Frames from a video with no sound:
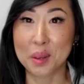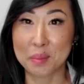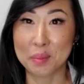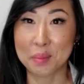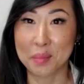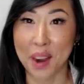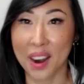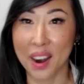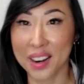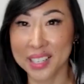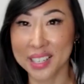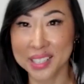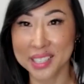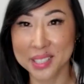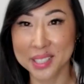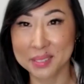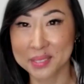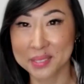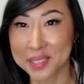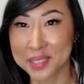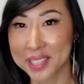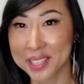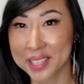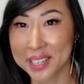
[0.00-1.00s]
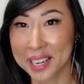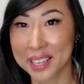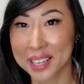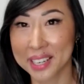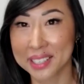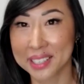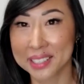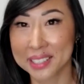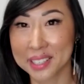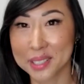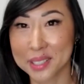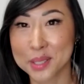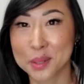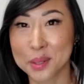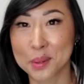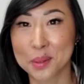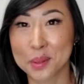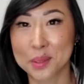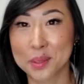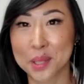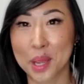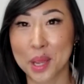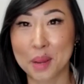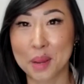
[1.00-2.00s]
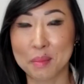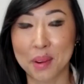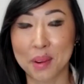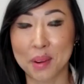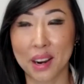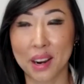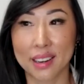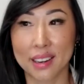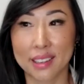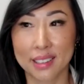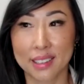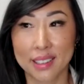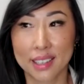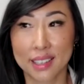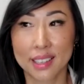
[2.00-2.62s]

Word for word: embarrassment and a total nightmare.